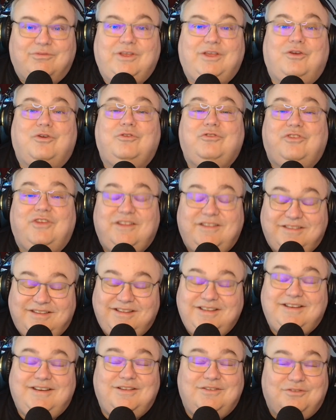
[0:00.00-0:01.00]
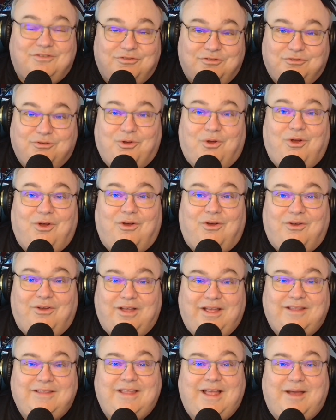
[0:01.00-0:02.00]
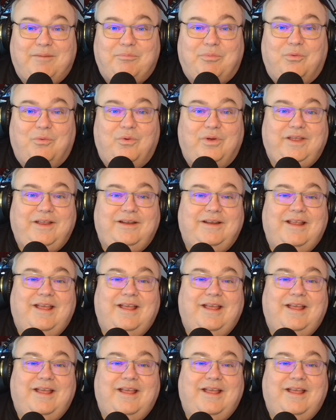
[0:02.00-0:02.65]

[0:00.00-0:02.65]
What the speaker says: because it did install at that point.